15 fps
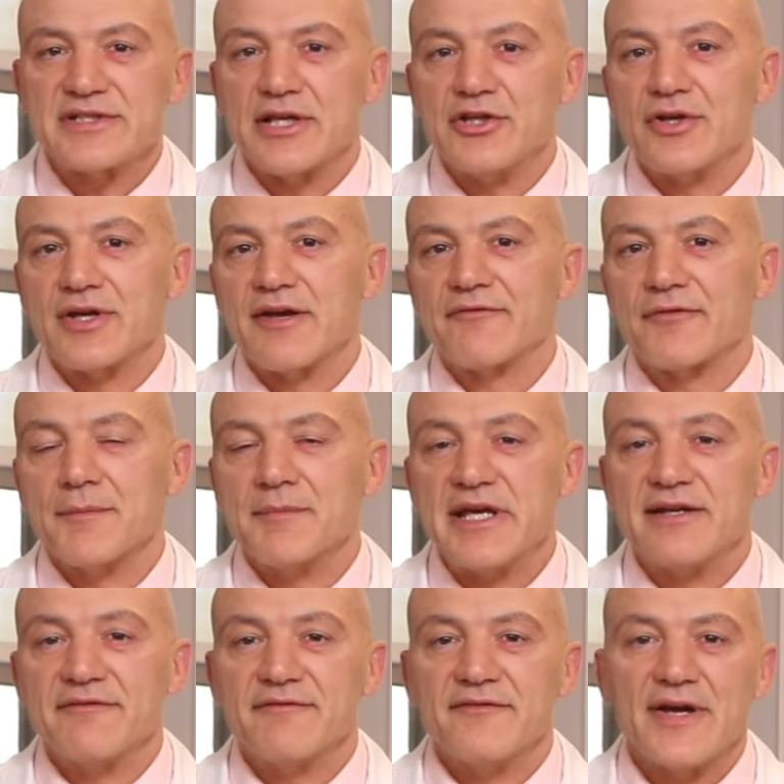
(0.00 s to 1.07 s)
that you get from
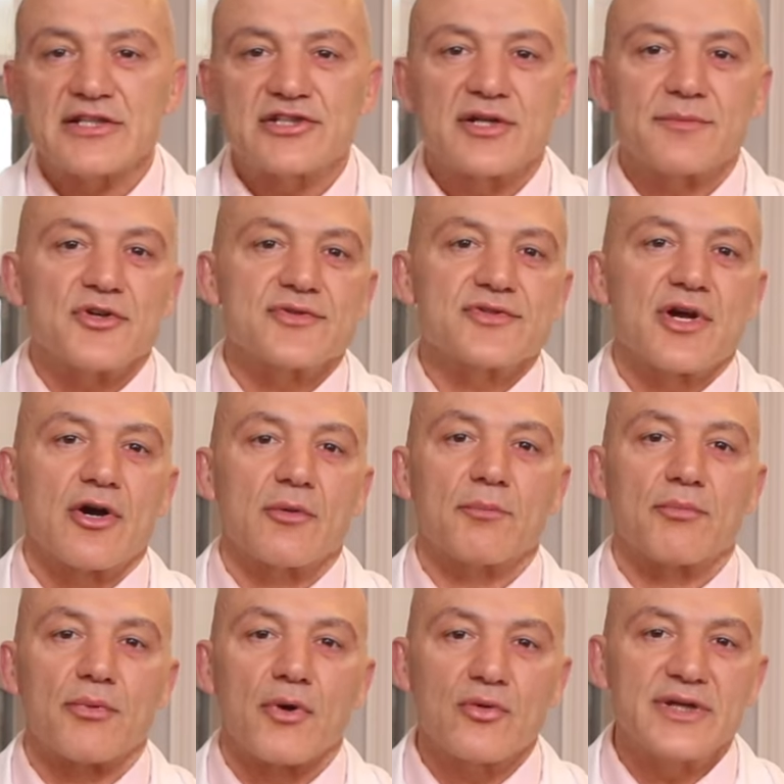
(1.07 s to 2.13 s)
eating vegetables are
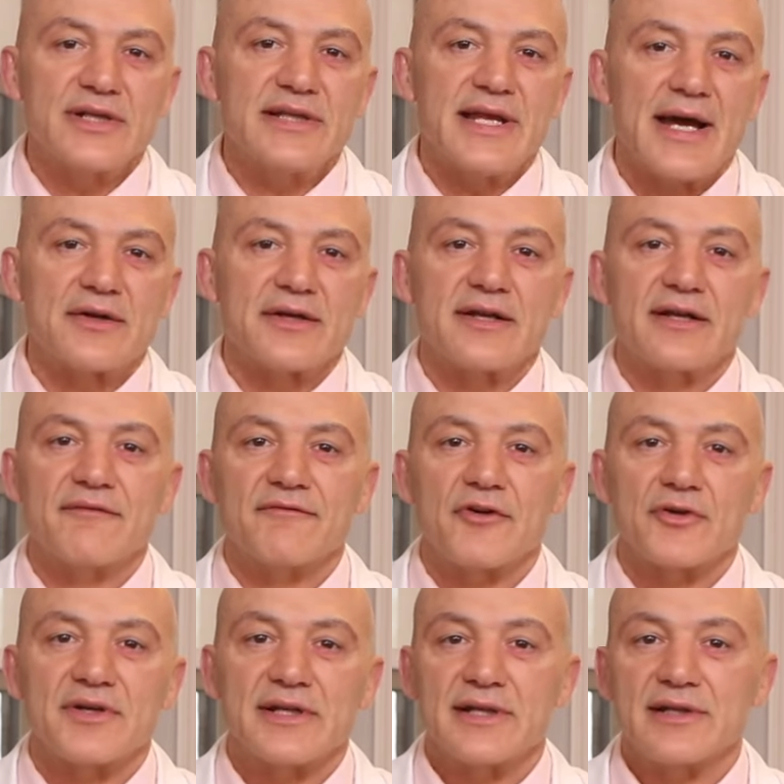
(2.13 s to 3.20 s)
broken down and
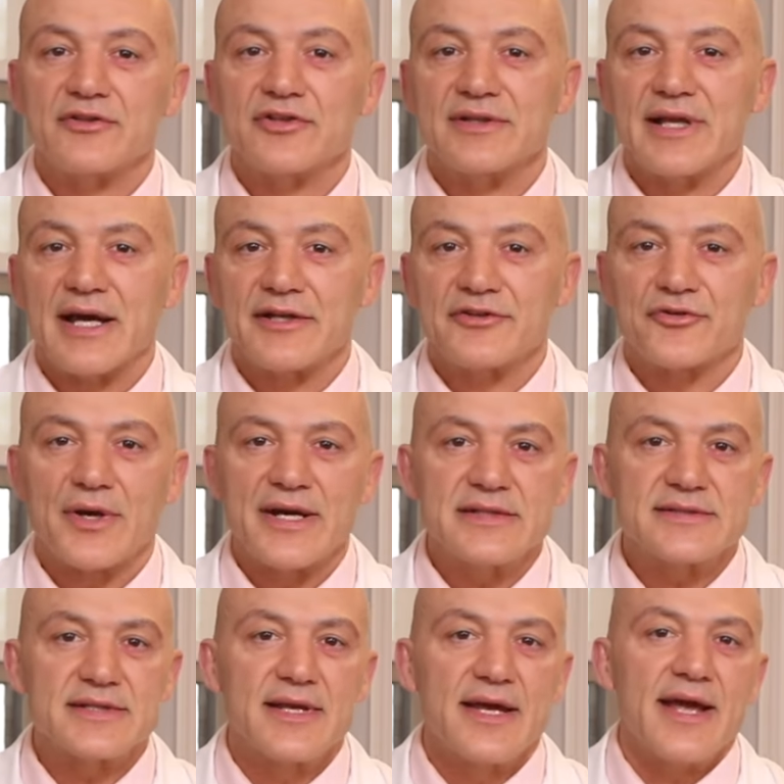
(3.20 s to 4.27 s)
converted into
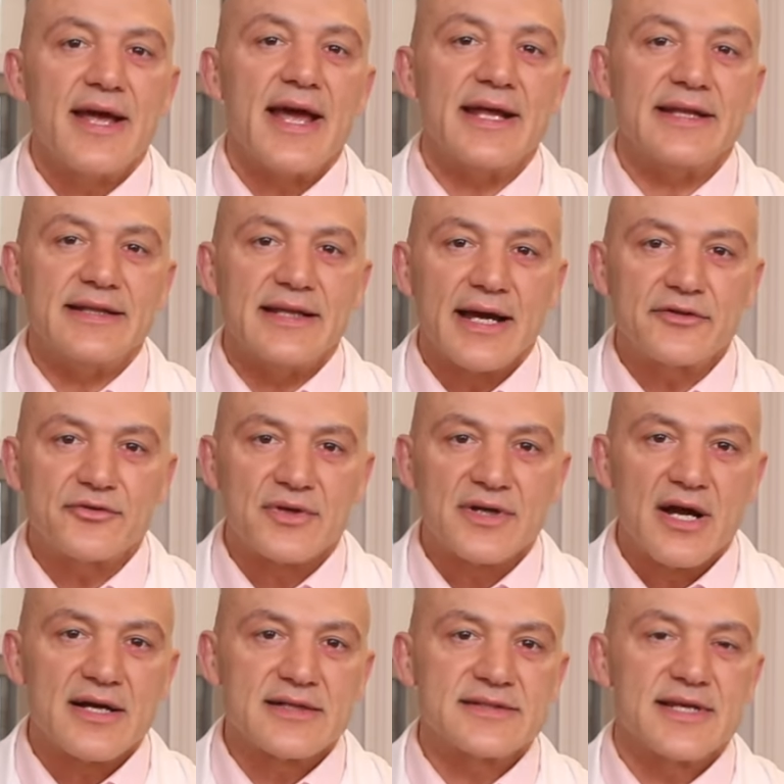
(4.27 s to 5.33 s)
nitrites and nitric
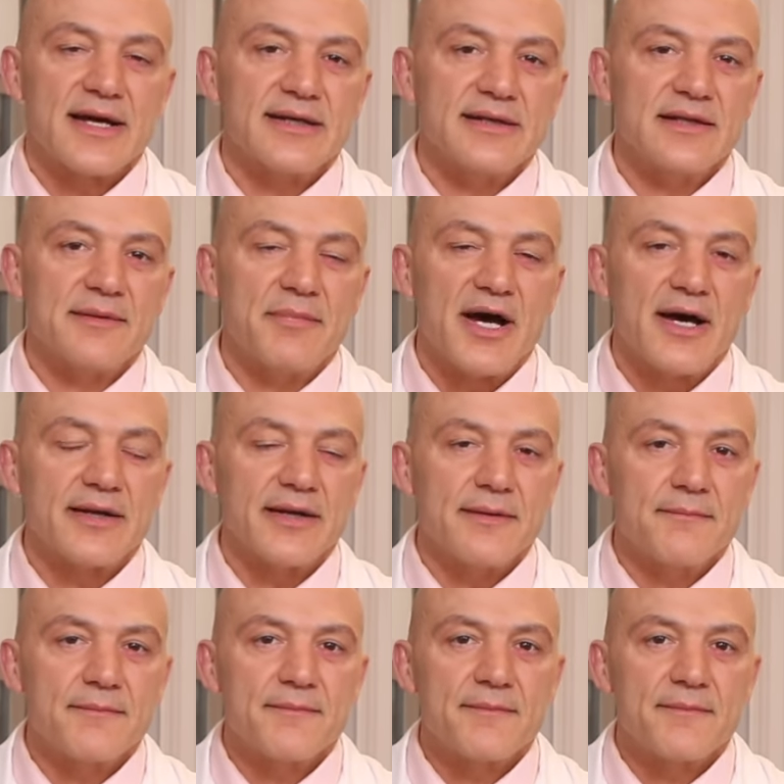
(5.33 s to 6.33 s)
oxide in the body.